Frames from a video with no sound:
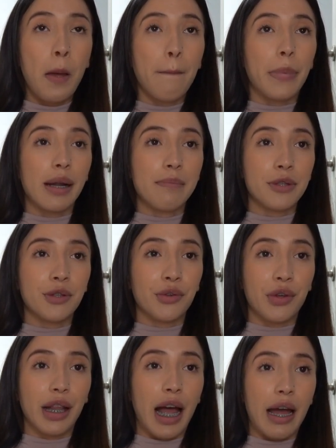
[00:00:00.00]
but I'm so
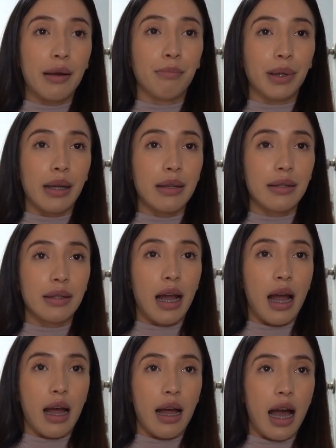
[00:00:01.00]
glad and blessed
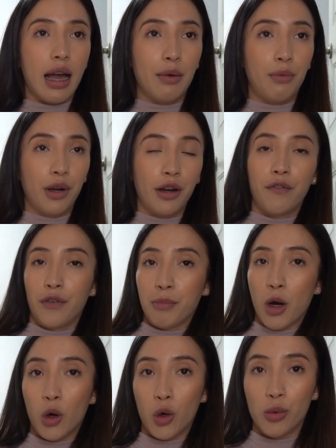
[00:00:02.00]
that I work from
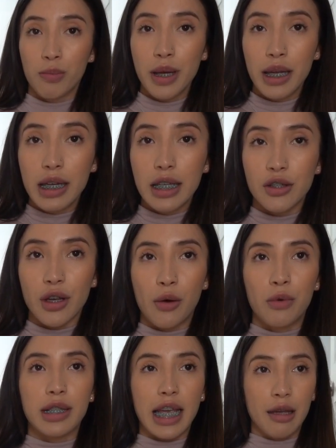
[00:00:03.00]
home, so I
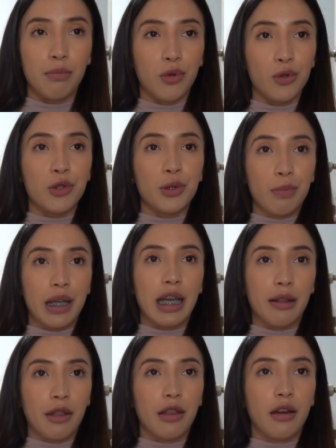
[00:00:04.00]
was able to be
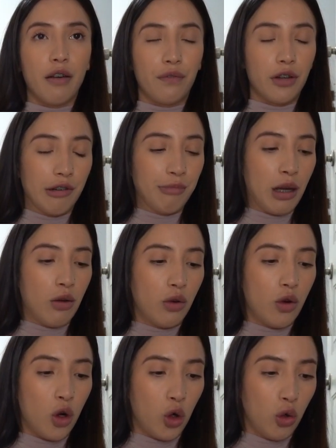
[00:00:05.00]
in the comfort of my own
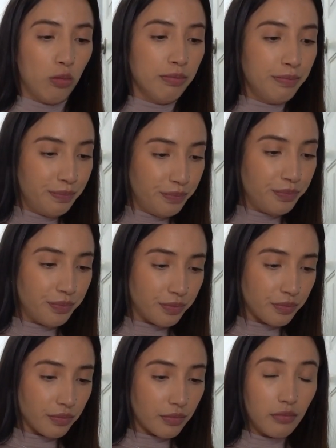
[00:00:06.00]
home.
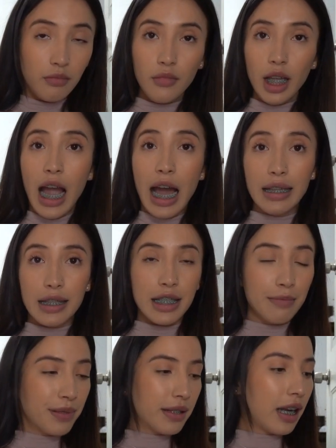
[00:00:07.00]
And
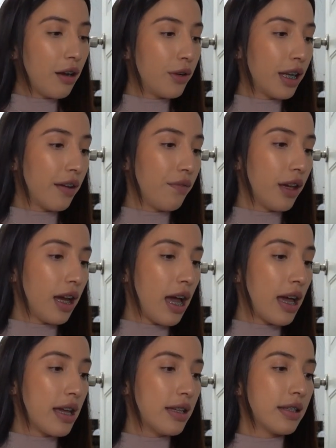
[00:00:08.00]
tips that I would give you
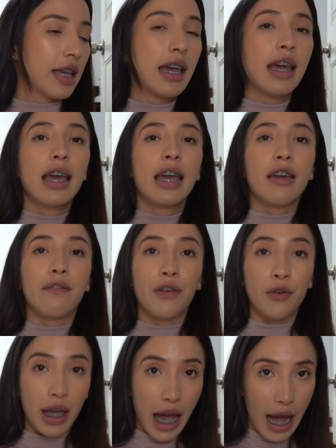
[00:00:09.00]
guys, if
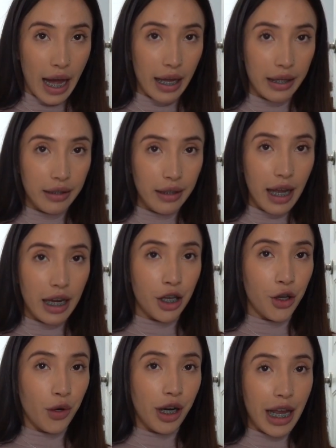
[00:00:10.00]
you can and
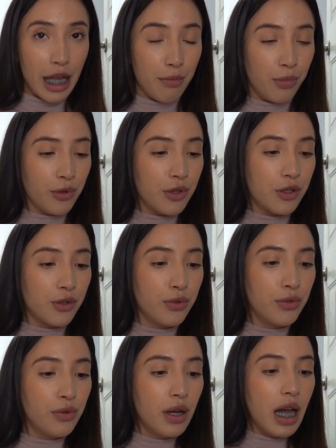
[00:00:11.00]
you are able
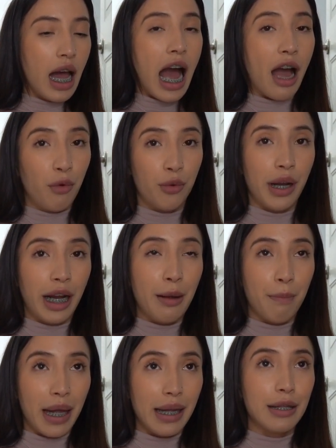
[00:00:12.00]
to, I would
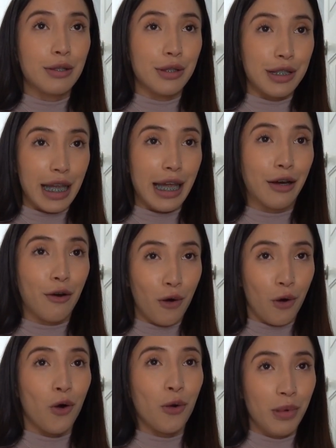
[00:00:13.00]
recommend to take a
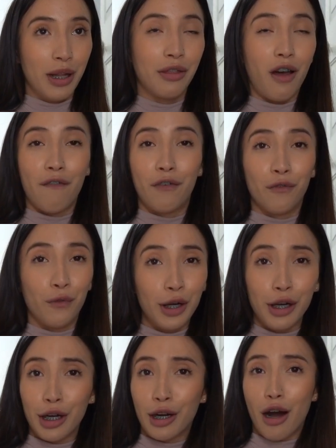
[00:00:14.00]
whole month off of
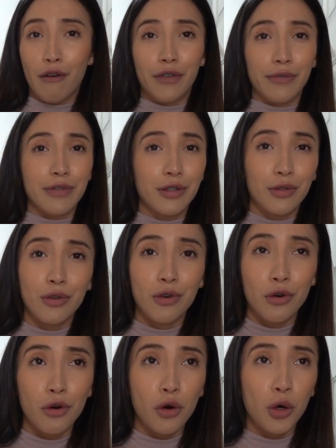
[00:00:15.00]
work, off of
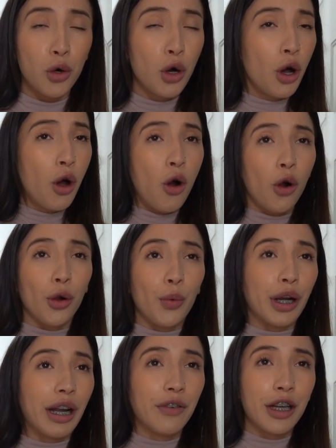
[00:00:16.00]
school, or
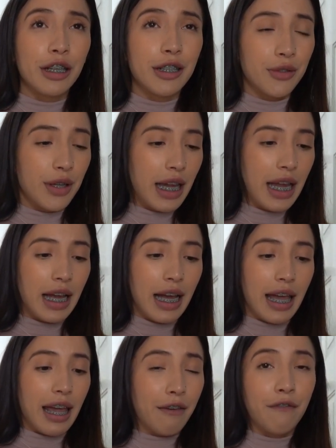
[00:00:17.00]
whatever you're doing.
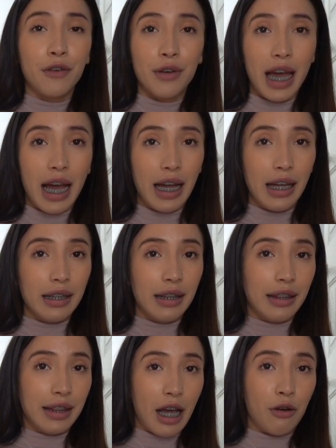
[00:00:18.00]
If you can,
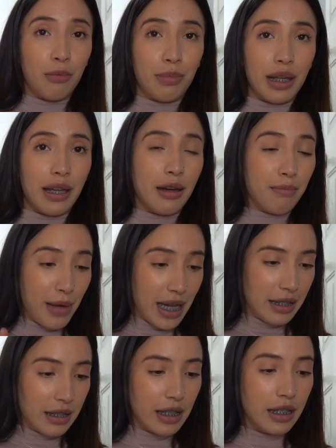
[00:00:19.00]
that would be
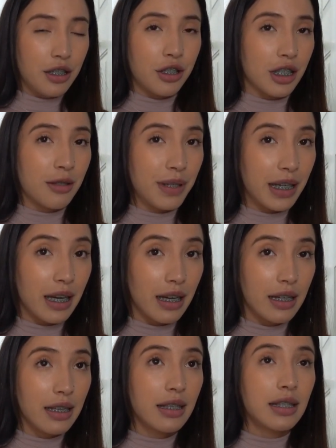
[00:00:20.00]
amazing, just
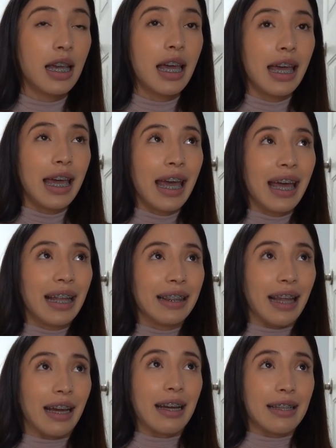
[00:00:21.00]
because,
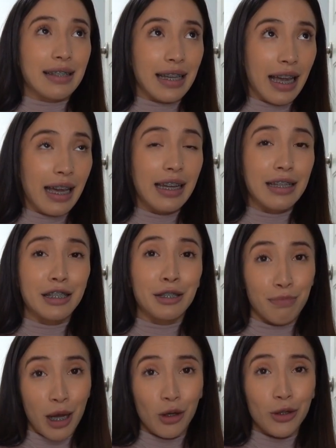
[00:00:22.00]
like I said, it
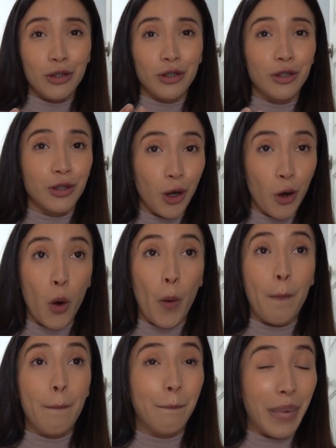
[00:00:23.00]
smells
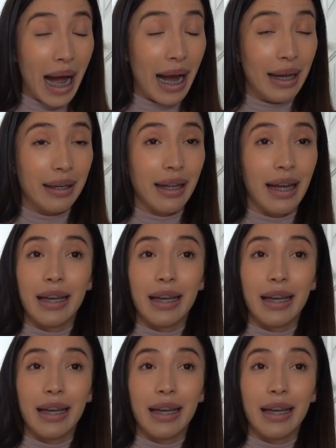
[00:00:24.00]
so bad,